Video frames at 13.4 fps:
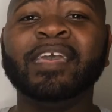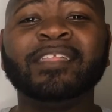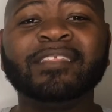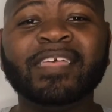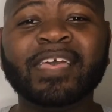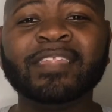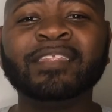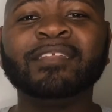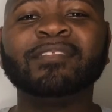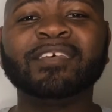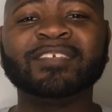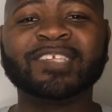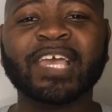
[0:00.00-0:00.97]
Then
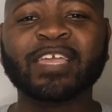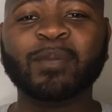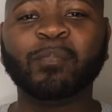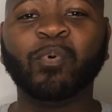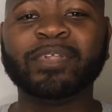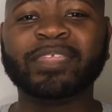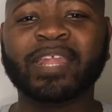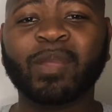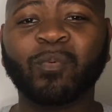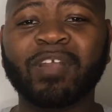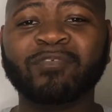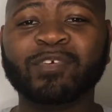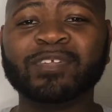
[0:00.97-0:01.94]
the second point that I
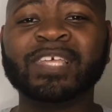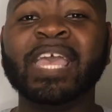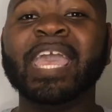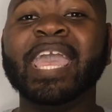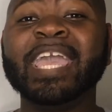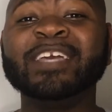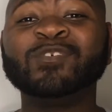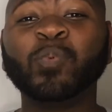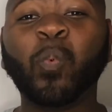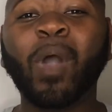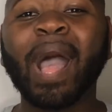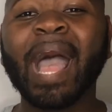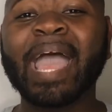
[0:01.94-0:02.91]
referenced is,
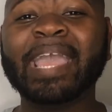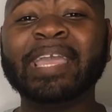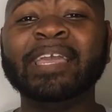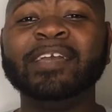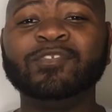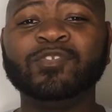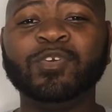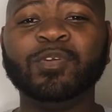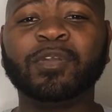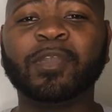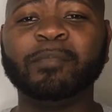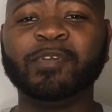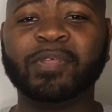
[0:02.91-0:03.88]
why do you
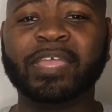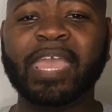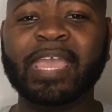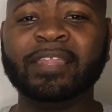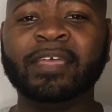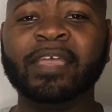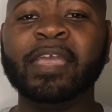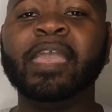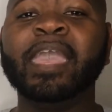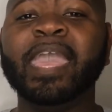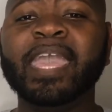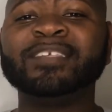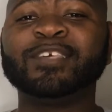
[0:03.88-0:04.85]
communicate?
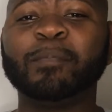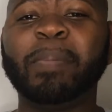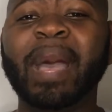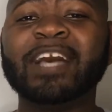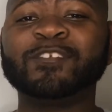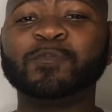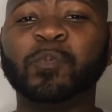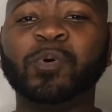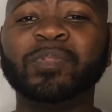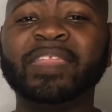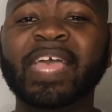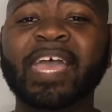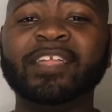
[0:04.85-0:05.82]
Is it possible
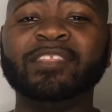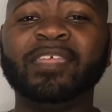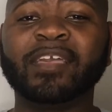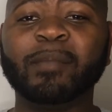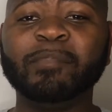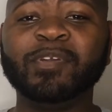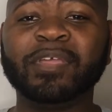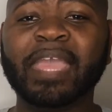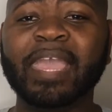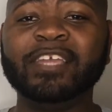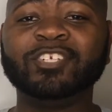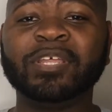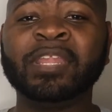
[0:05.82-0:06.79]
that the
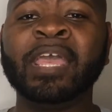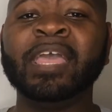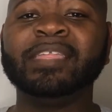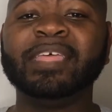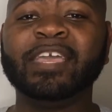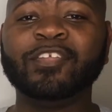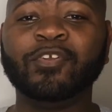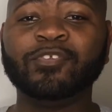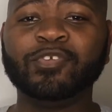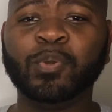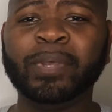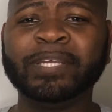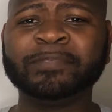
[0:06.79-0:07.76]
communication that you're
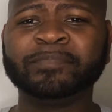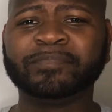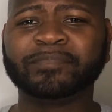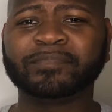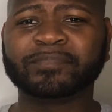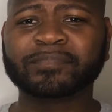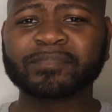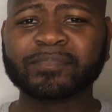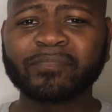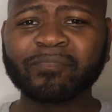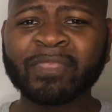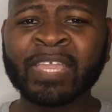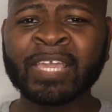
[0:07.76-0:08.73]
doing
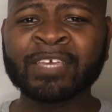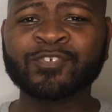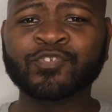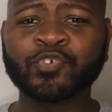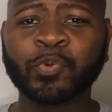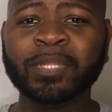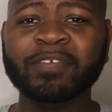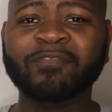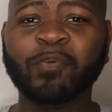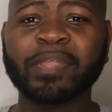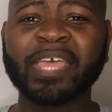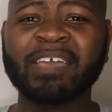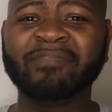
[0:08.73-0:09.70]
is truly
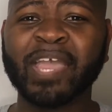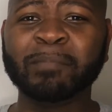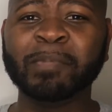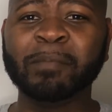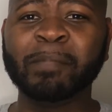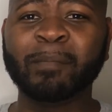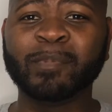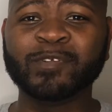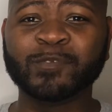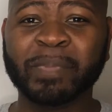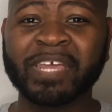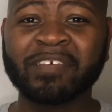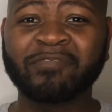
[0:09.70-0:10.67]
for that family member's
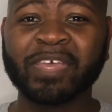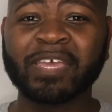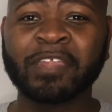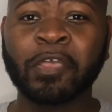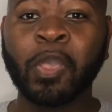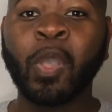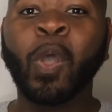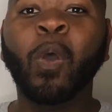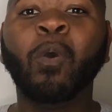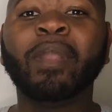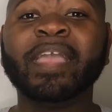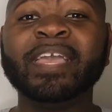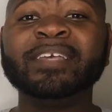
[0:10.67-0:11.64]
benefit?
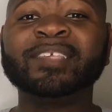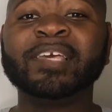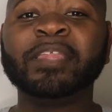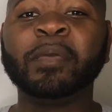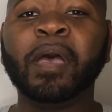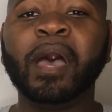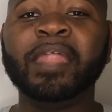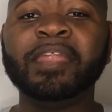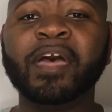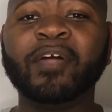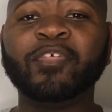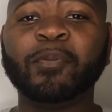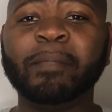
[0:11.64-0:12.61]
Or is it
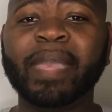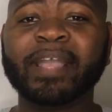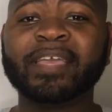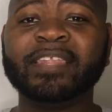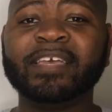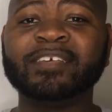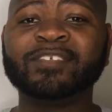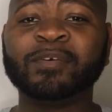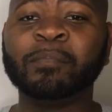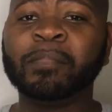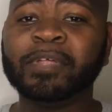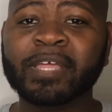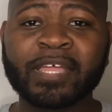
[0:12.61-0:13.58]
another
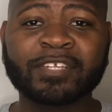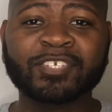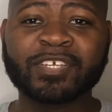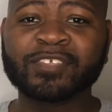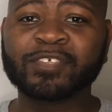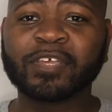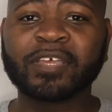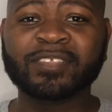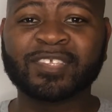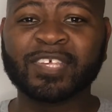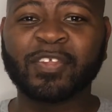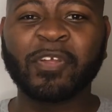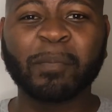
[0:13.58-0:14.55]
mechanism, and just
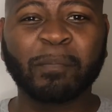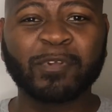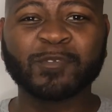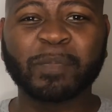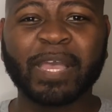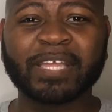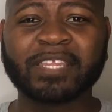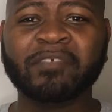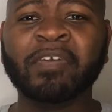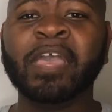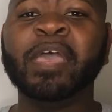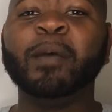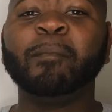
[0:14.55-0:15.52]
considering perspective,
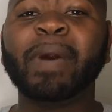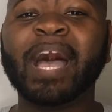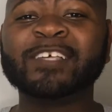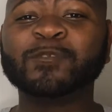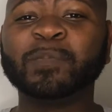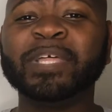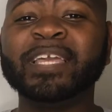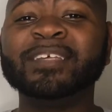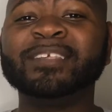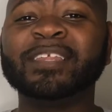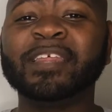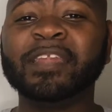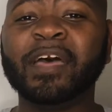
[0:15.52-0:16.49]
possibly is
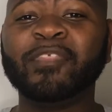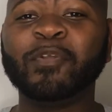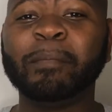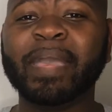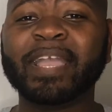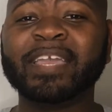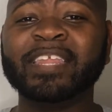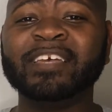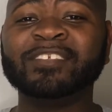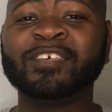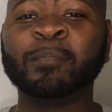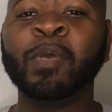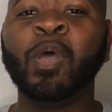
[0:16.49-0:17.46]
it another
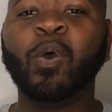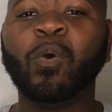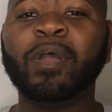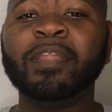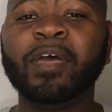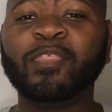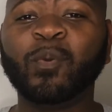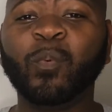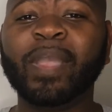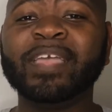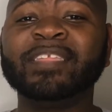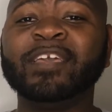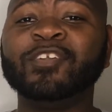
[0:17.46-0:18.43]
mechanism or another
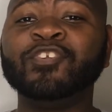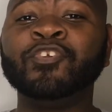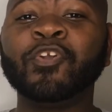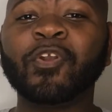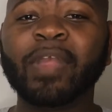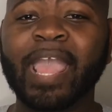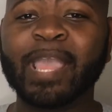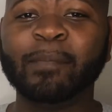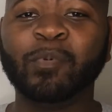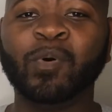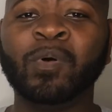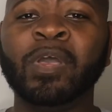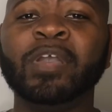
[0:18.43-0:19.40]
way that you're
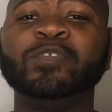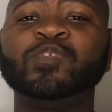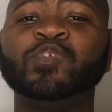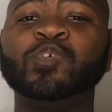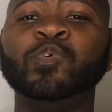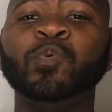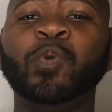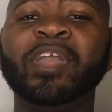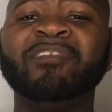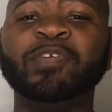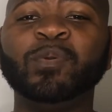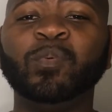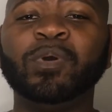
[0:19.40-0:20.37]
able to,
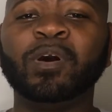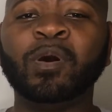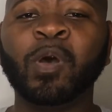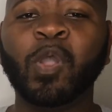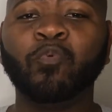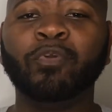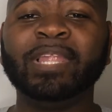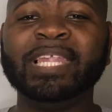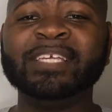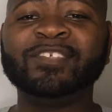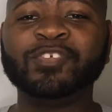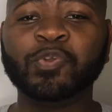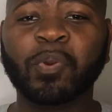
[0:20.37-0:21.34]
if you will,
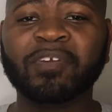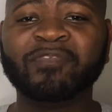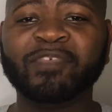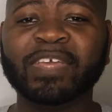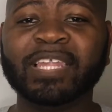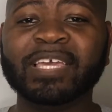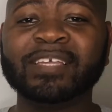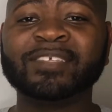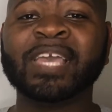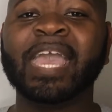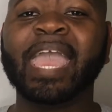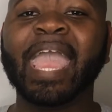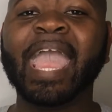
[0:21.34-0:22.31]
release your feelings
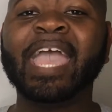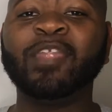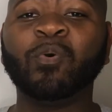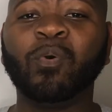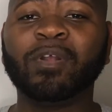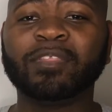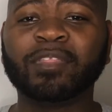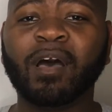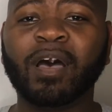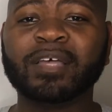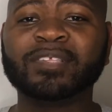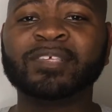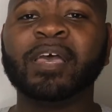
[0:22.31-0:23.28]
and or
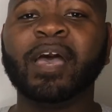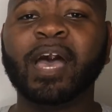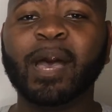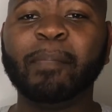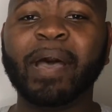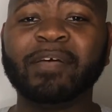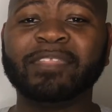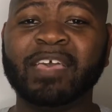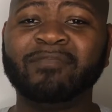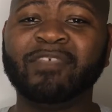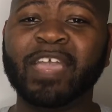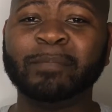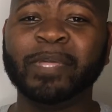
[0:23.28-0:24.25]
thoughts about that
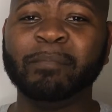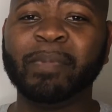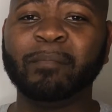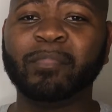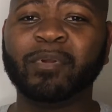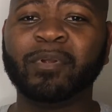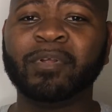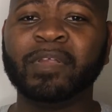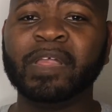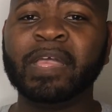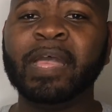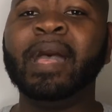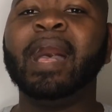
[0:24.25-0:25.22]
family member?
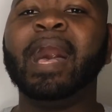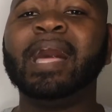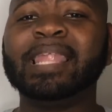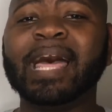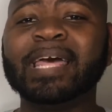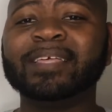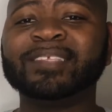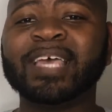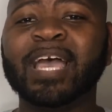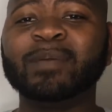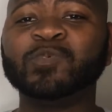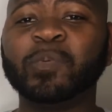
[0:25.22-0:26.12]
A lot of times